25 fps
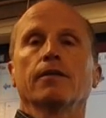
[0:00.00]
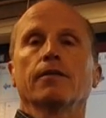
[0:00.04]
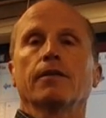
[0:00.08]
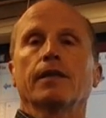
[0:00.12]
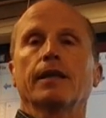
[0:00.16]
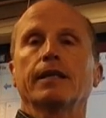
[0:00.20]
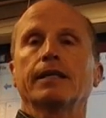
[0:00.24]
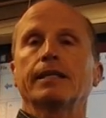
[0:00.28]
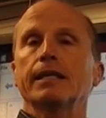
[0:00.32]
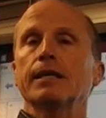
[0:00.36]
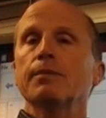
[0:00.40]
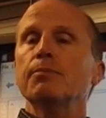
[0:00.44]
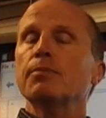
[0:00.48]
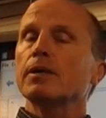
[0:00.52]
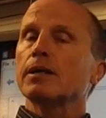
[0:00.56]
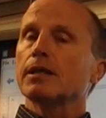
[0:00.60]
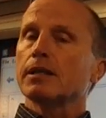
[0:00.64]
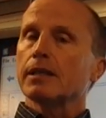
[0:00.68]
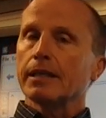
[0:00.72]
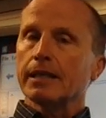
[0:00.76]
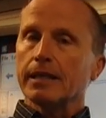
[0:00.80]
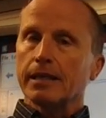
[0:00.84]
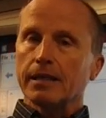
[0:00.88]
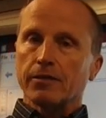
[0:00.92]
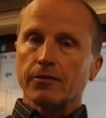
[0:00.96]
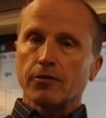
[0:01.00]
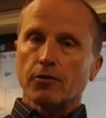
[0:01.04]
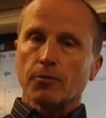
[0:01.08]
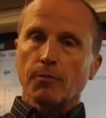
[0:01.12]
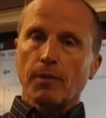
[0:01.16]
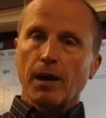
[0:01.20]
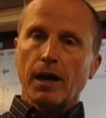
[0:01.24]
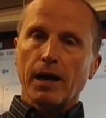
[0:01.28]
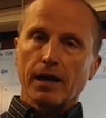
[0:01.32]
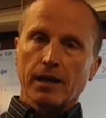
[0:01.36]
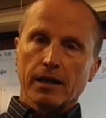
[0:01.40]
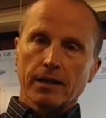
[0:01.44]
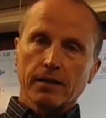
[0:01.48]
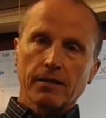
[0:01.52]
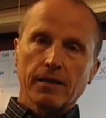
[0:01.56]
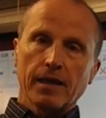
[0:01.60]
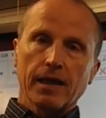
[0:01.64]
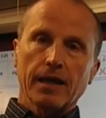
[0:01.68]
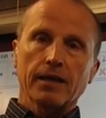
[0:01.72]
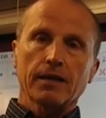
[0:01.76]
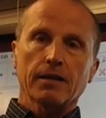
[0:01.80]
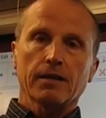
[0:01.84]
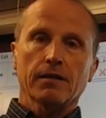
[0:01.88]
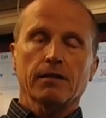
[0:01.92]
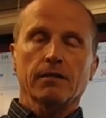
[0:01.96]
they typically in their mind
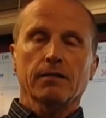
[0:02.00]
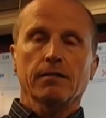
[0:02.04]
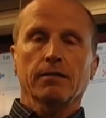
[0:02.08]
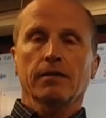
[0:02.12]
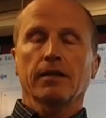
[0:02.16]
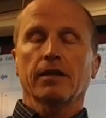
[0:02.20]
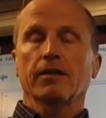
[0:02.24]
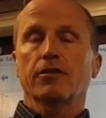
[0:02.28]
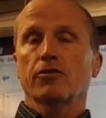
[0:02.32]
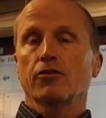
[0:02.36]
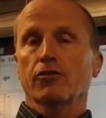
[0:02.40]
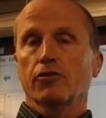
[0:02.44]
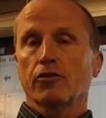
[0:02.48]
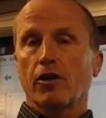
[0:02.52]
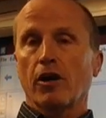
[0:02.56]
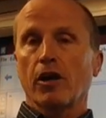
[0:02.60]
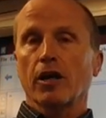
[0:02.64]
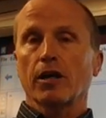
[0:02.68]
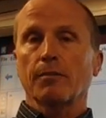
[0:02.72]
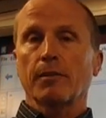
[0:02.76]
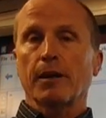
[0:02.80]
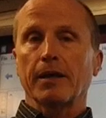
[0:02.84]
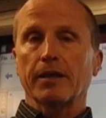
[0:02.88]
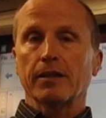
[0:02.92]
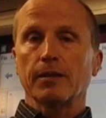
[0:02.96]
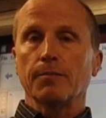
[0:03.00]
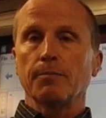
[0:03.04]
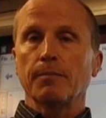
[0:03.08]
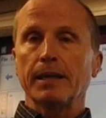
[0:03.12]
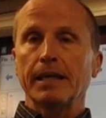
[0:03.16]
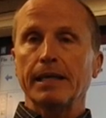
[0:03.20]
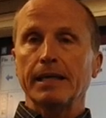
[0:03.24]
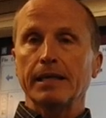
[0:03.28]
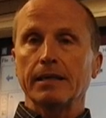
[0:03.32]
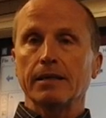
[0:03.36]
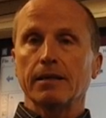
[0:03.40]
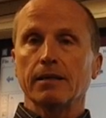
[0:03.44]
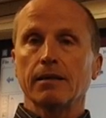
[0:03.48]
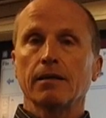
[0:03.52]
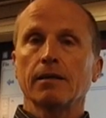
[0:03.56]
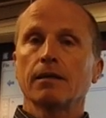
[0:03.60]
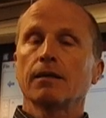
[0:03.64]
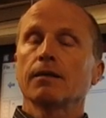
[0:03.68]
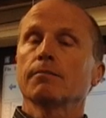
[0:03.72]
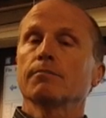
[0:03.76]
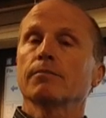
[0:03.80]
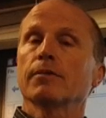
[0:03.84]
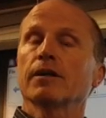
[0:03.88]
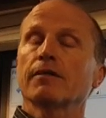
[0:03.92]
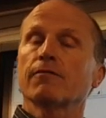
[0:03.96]
think that you're talking about the mean.
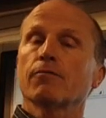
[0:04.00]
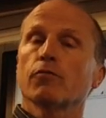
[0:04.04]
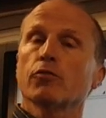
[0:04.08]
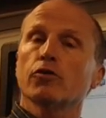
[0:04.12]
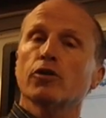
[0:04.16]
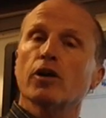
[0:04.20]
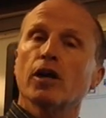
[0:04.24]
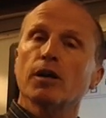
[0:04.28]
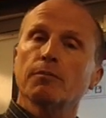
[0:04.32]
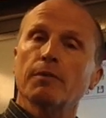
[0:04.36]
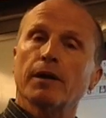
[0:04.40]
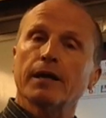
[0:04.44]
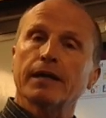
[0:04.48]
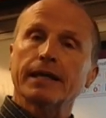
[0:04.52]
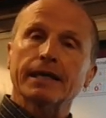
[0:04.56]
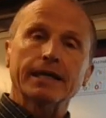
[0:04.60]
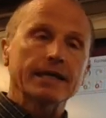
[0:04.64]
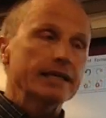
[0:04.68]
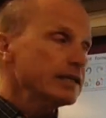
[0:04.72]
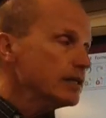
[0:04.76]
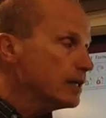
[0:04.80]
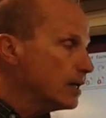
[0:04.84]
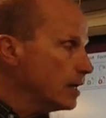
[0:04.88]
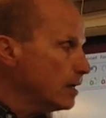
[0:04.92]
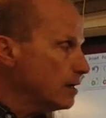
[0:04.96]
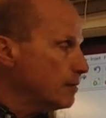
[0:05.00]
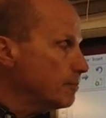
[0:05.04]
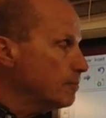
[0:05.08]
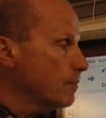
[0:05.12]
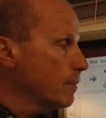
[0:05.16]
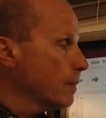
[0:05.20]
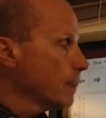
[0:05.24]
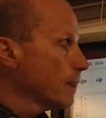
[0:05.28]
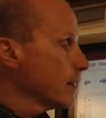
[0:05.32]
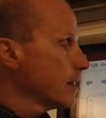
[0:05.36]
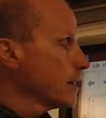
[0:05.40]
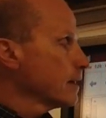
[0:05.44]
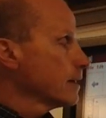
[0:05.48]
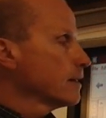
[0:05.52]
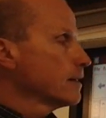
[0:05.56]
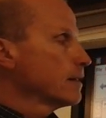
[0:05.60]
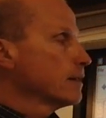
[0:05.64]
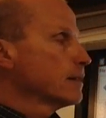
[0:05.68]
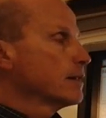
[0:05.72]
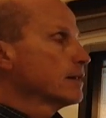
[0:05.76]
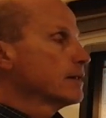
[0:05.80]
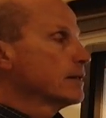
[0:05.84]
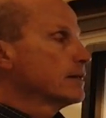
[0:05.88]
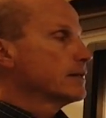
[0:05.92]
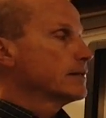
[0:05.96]
But if we're talking about income,
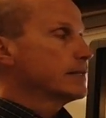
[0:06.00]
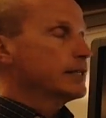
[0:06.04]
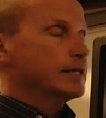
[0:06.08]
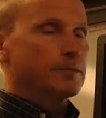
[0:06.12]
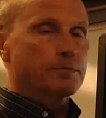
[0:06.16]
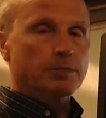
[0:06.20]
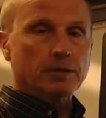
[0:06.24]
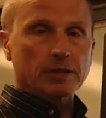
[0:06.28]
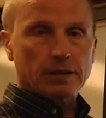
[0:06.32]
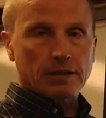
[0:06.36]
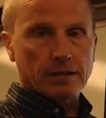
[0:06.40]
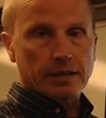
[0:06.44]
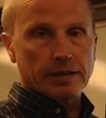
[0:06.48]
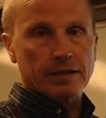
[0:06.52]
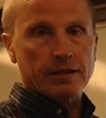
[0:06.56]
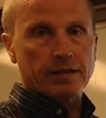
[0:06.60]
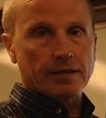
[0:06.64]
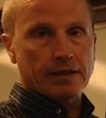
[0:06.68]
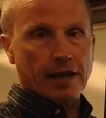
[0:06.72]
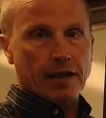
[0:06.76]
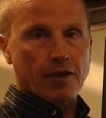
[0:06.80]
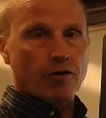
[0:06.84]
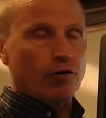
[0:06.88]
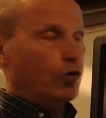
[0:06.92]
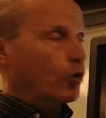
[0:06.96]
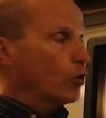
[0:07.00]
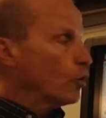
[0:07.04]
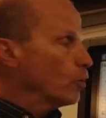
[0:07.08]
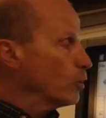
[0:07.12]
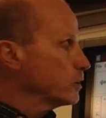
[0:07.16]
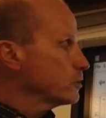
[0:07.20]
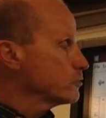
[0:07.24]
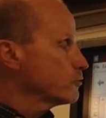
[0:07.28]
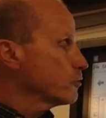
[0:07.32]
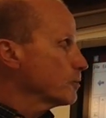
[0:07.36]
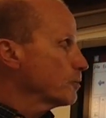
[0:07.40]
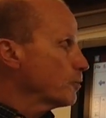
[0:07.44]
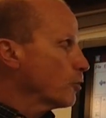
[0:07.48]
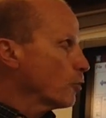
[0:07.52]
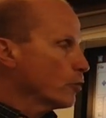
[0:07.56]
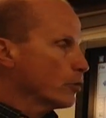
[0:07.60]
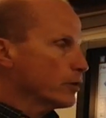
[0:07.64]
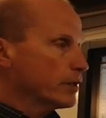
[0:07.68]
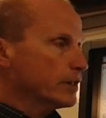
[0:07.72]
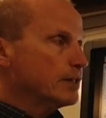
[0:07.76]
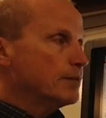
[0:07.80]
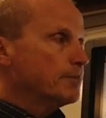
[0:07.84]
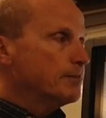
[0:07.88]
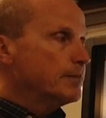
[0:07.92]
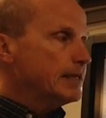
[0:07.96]
typically they are always
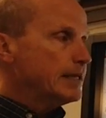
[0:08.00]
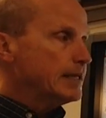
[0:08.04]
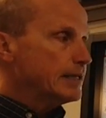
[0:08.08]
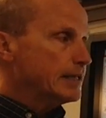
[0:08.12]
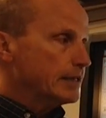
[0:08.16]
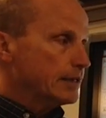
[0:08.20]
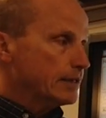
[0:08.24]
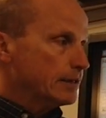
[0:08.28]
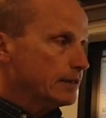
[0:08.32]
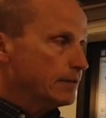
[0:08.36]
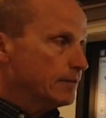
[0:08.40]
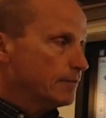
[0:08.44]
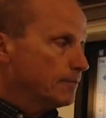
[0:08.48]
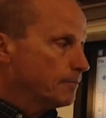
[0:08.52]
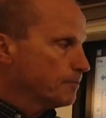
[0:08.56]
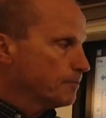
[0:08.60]
reporting the median.